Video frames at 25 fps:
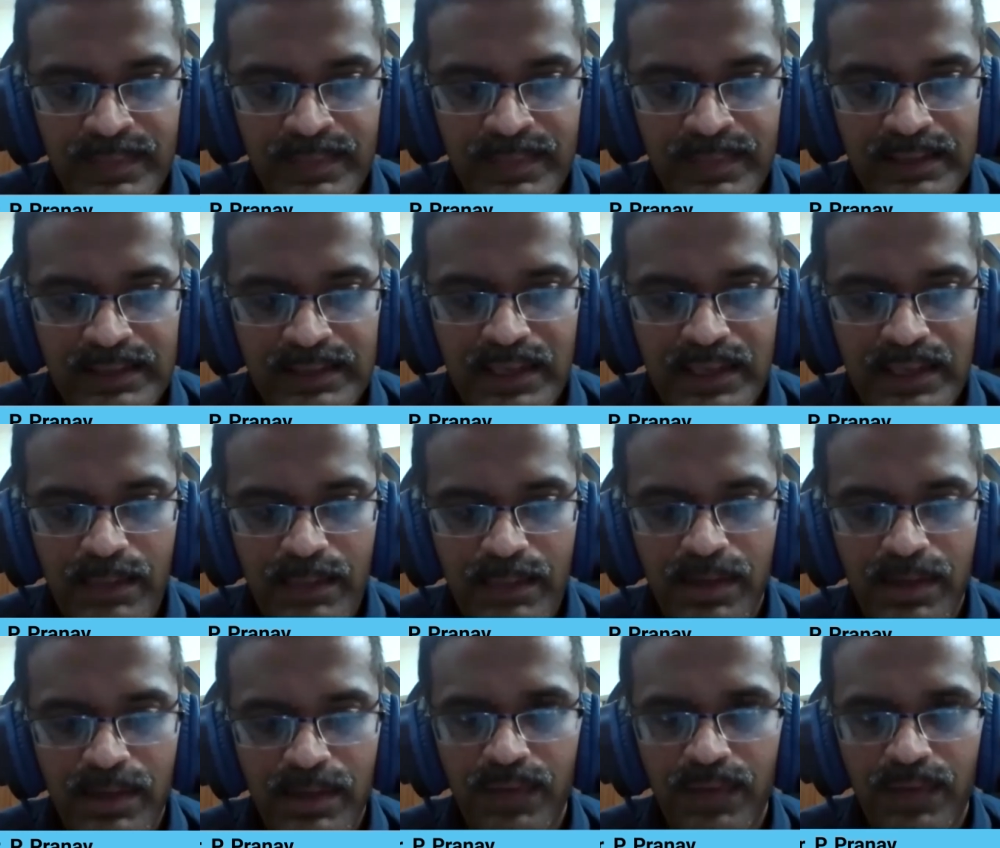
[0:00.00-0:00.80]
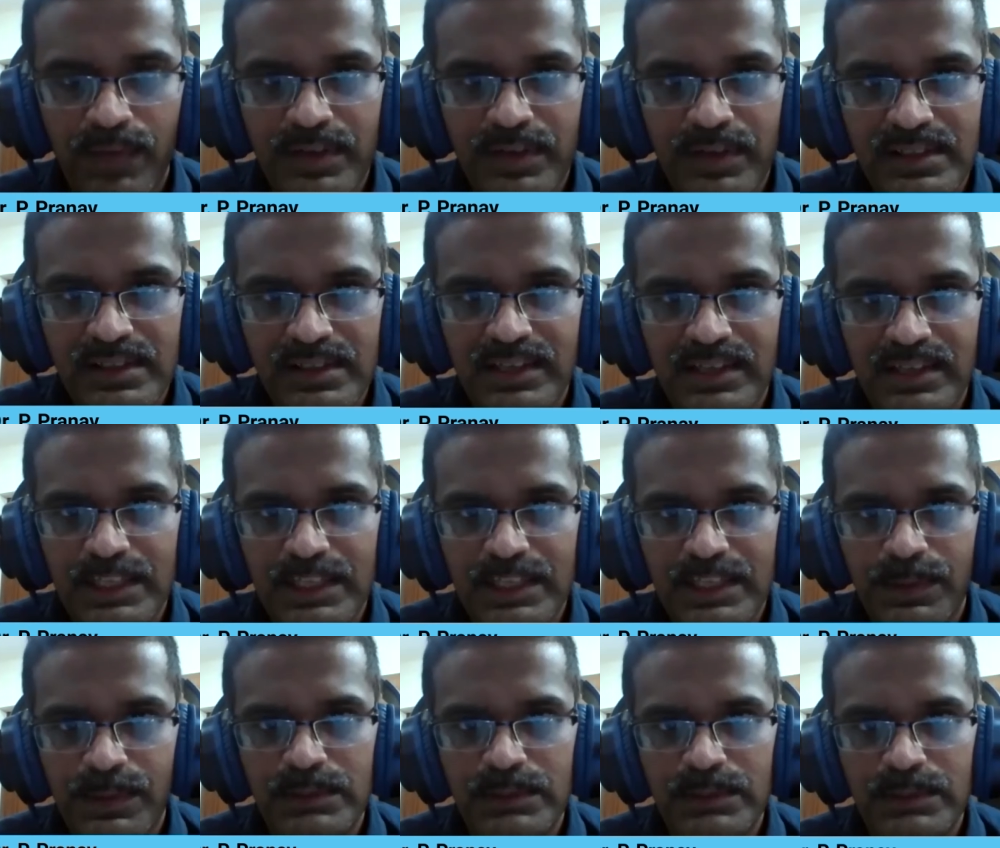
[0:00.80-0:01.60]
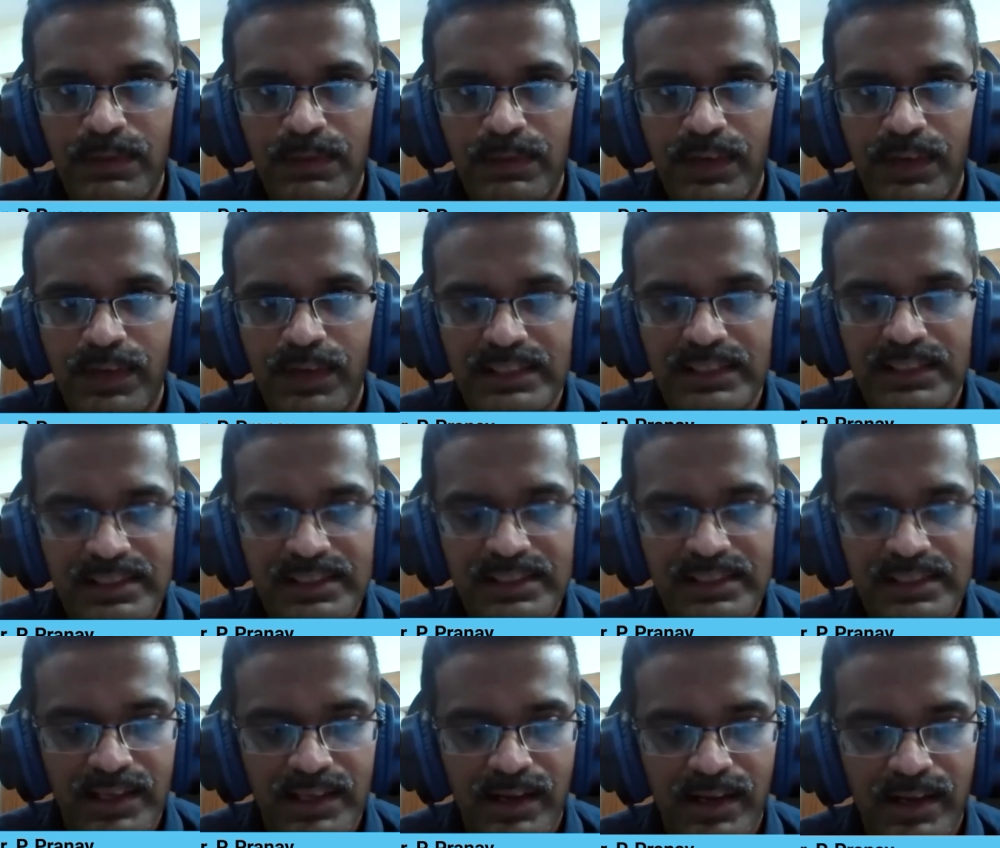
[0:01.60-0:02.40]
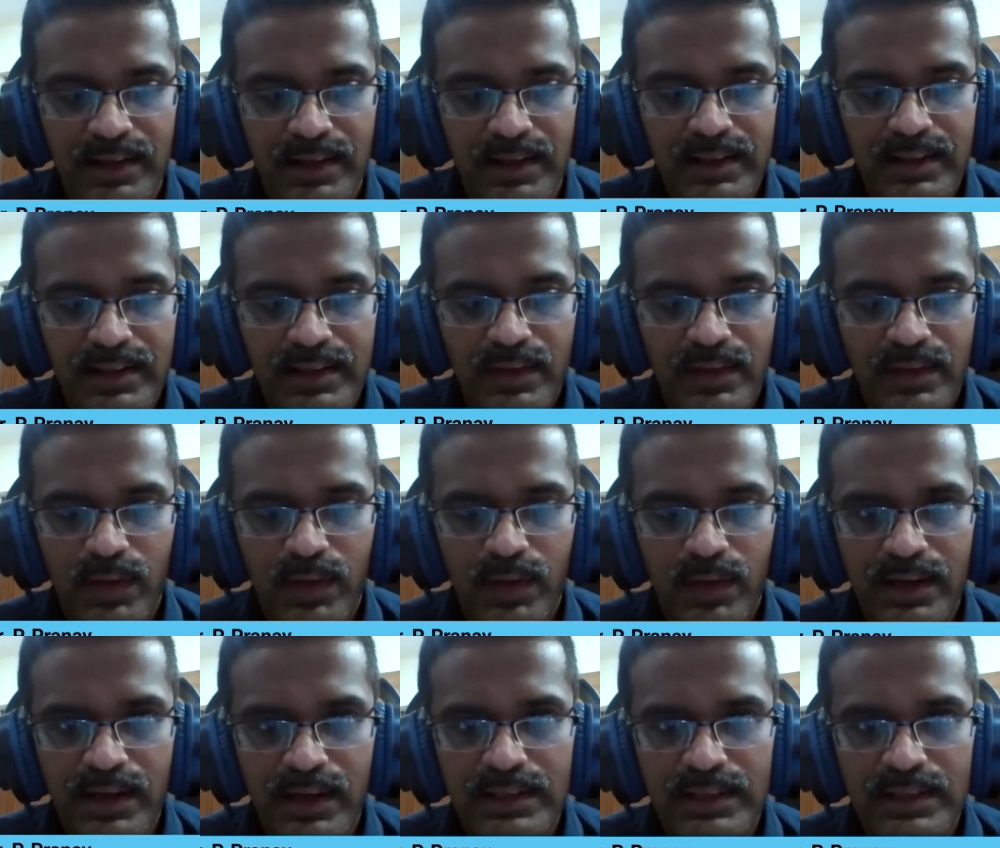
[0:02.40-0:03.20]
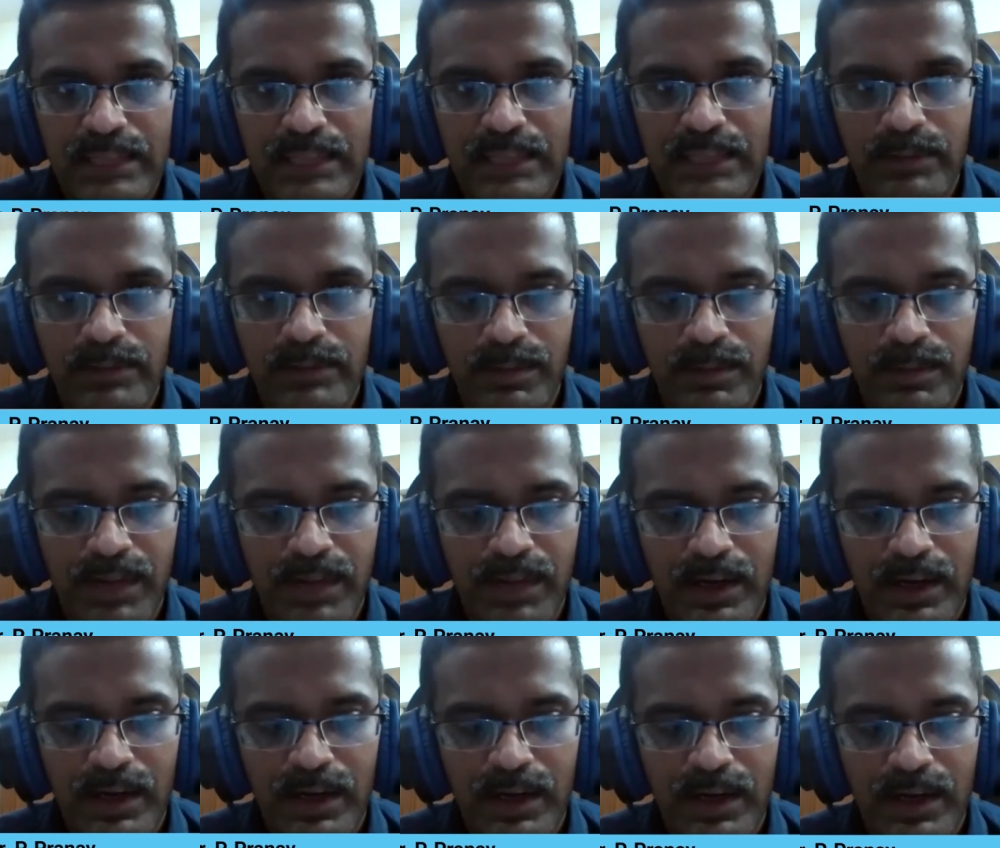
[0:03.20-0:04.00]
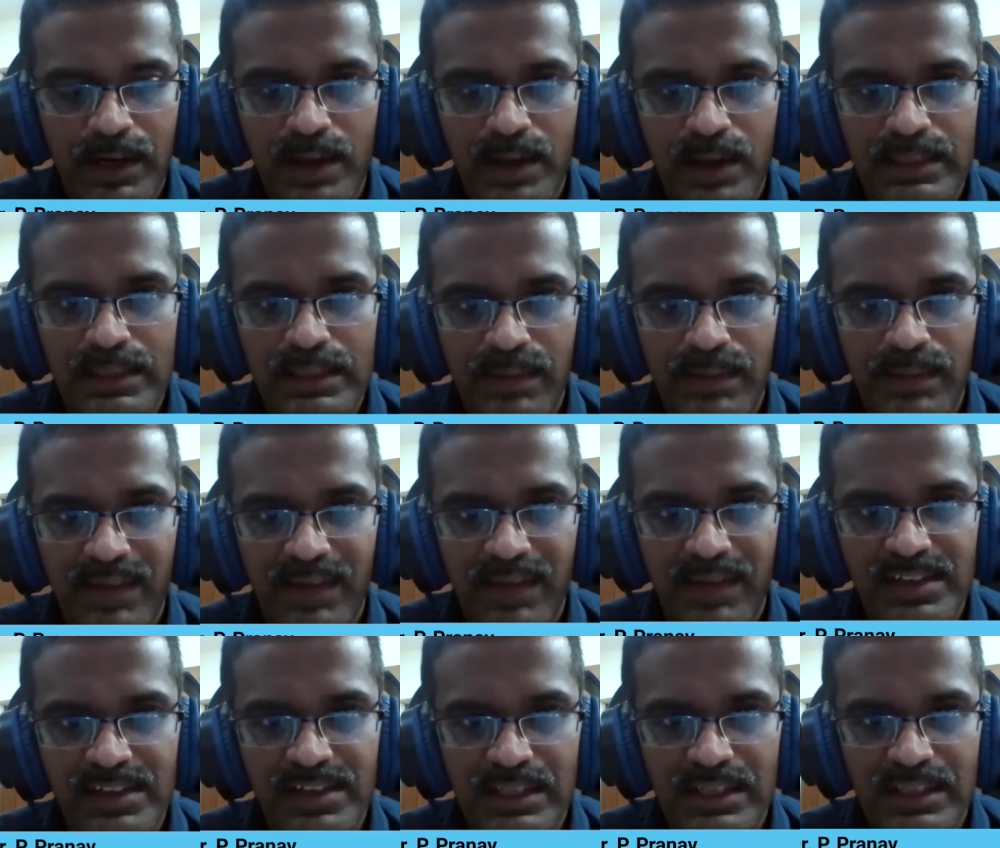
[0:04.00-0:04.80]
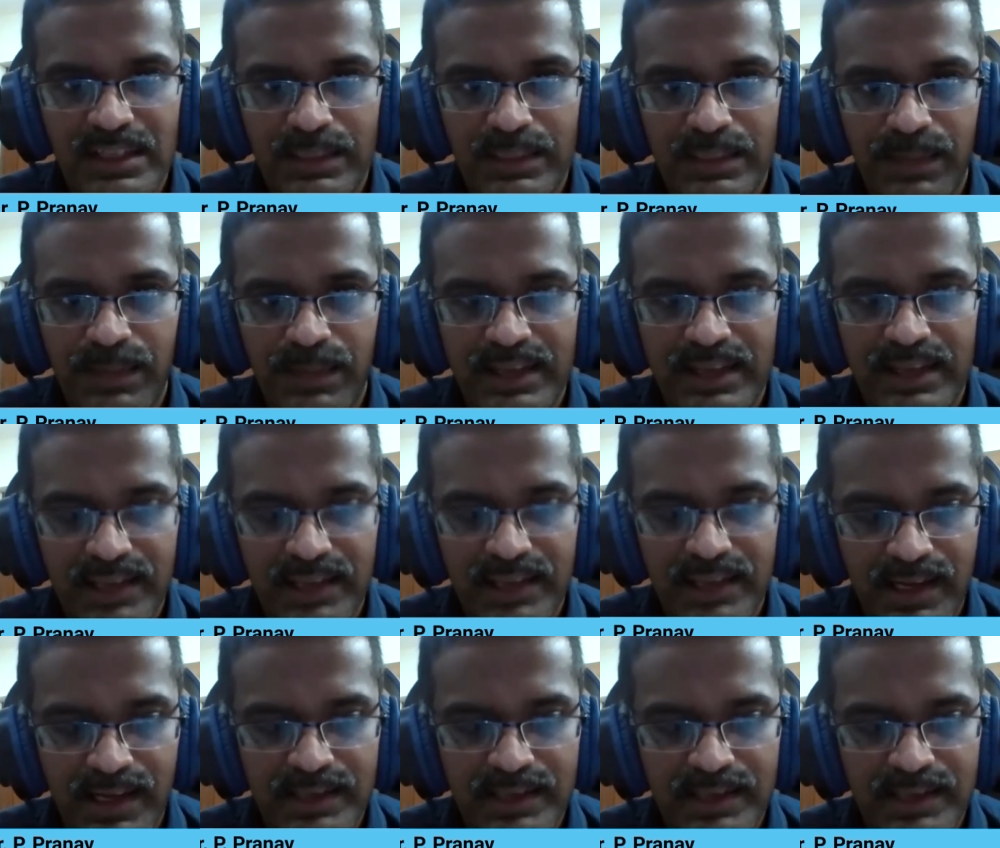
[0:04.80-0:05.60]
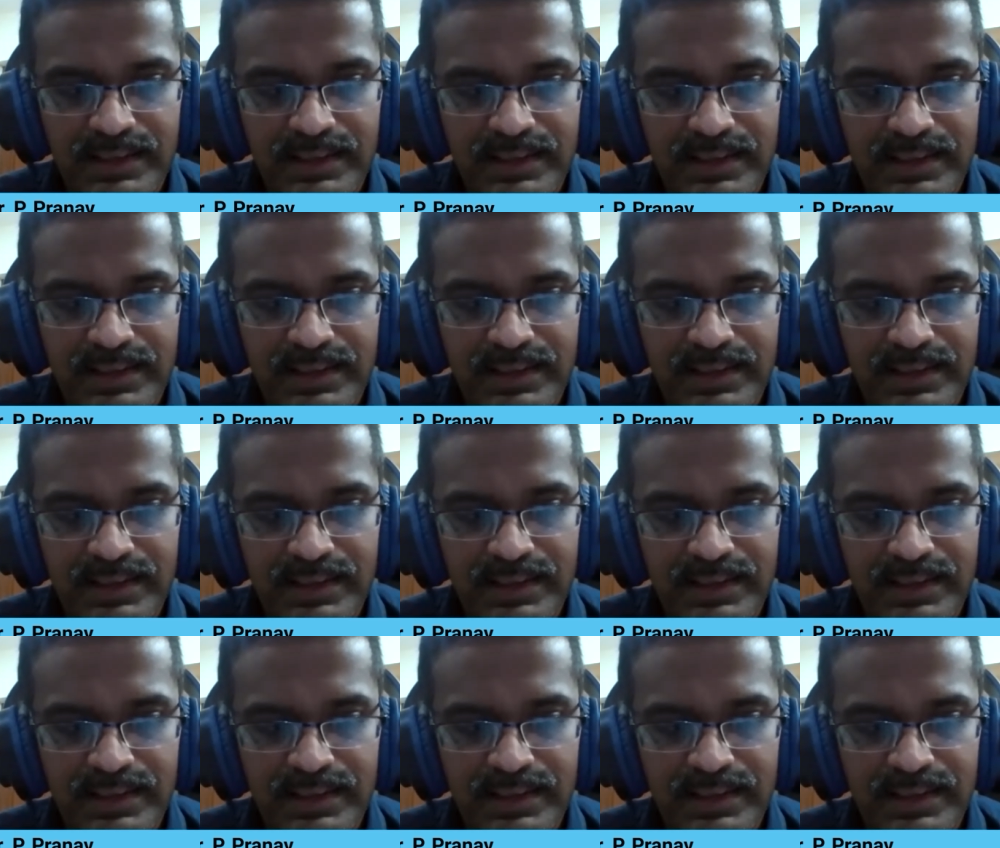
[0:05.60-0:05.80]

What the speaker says: The number of reasons responsible for this are: one, there may be blood clot in the blood vessel supplying the heart;